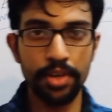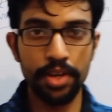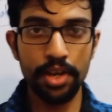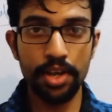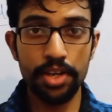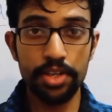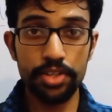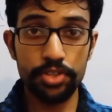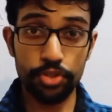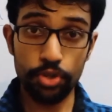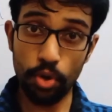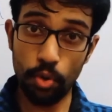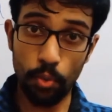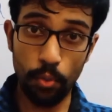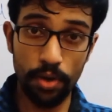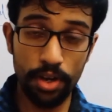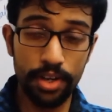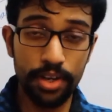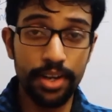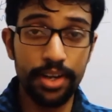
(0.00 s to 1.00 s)

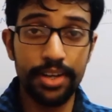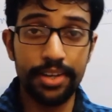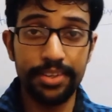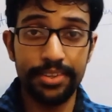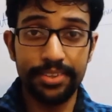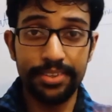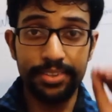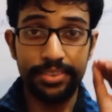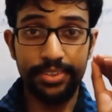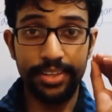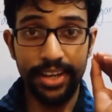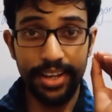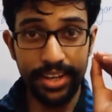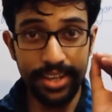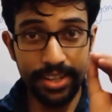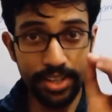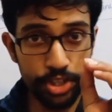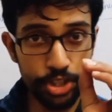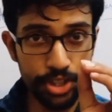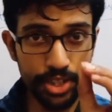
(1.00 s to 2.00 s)
So the
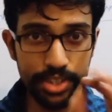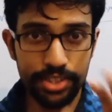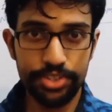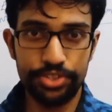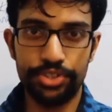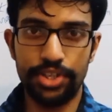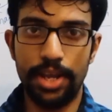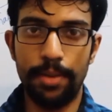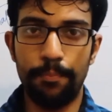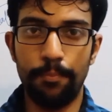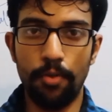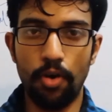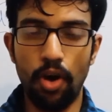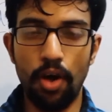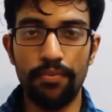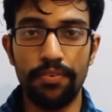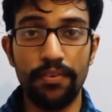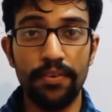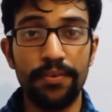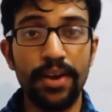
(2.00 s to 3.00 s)
initial step
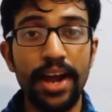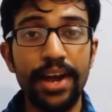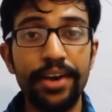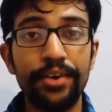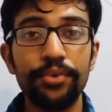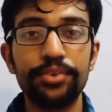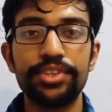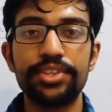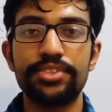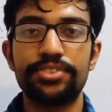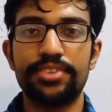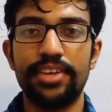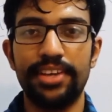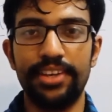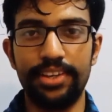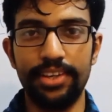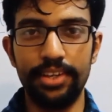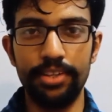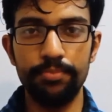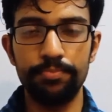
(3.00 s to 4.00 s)
of our nitrogen
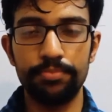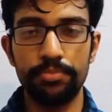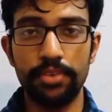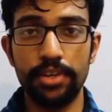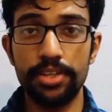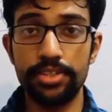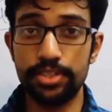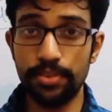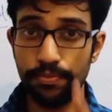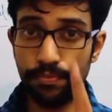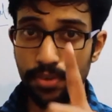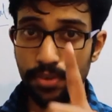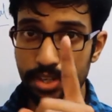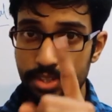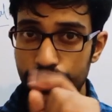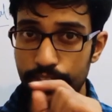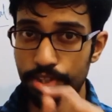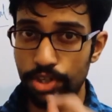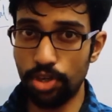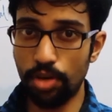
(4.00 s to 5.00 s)
cycle is the
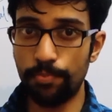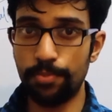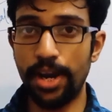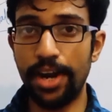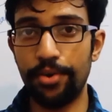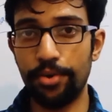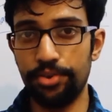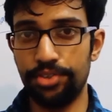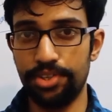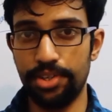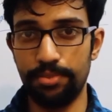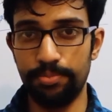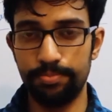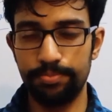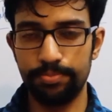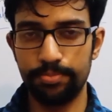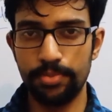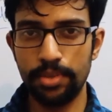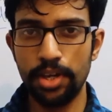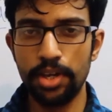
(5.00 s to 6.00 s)
fixation of
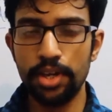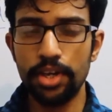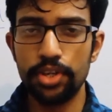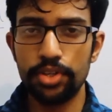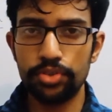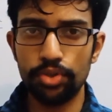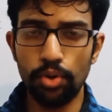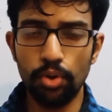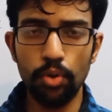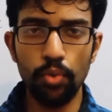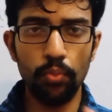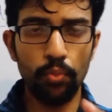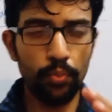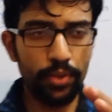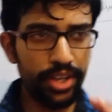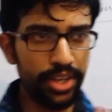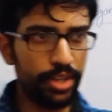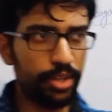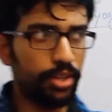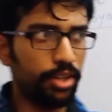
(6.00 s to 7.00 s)
nitrogen. So
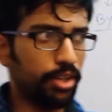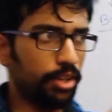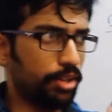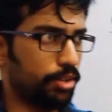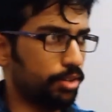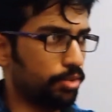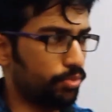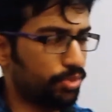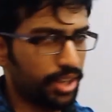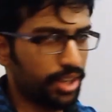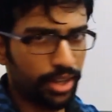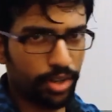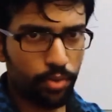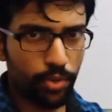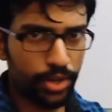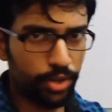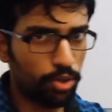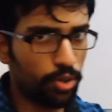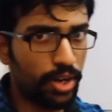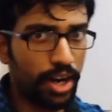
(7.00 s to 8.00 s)
we are
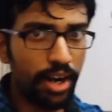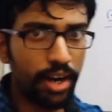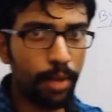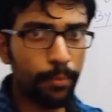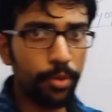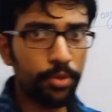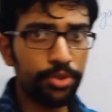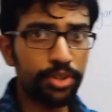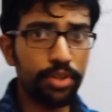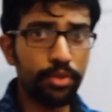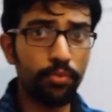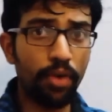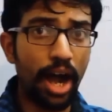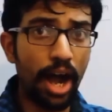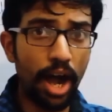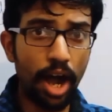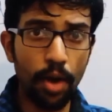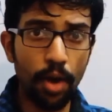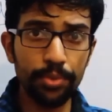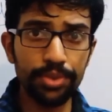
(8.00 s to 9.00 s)
going to learn about
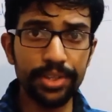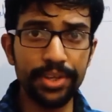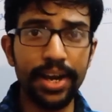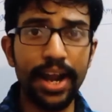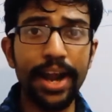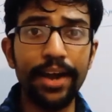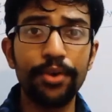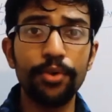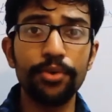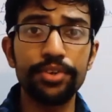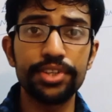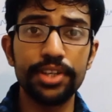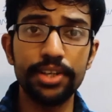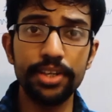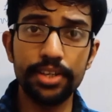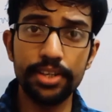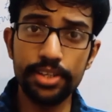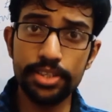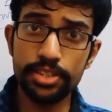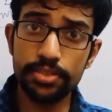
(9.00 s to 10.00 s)
how the
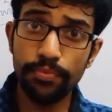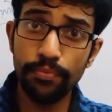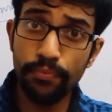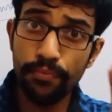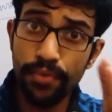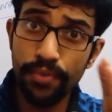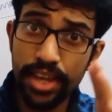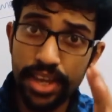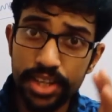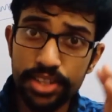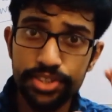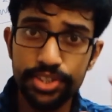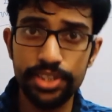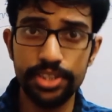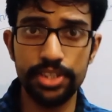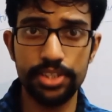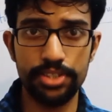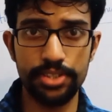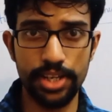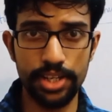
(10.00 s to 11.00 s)
nitrogen is fixed in
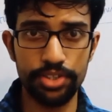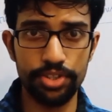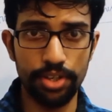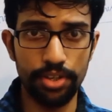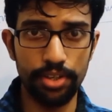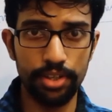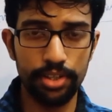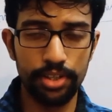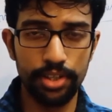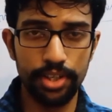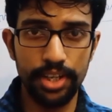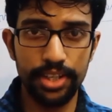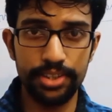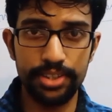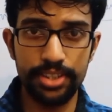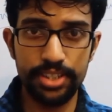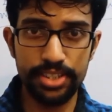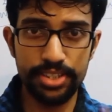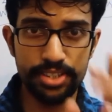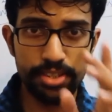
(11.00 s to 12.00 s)
this nature.
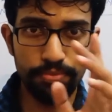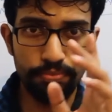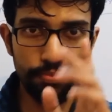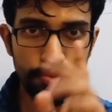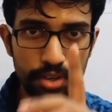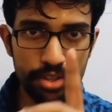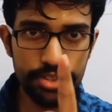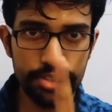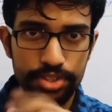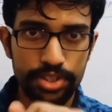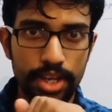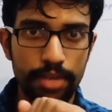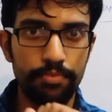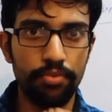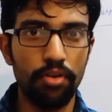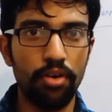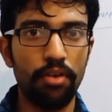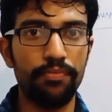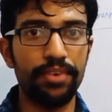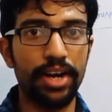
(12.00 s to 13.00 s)
This is the first step
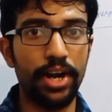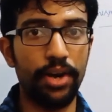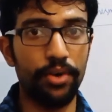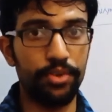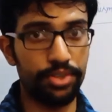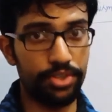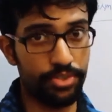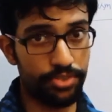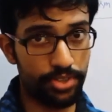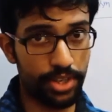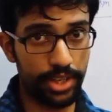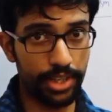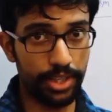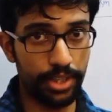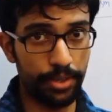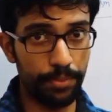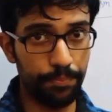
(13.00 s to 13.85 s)
of nitrogen cycle.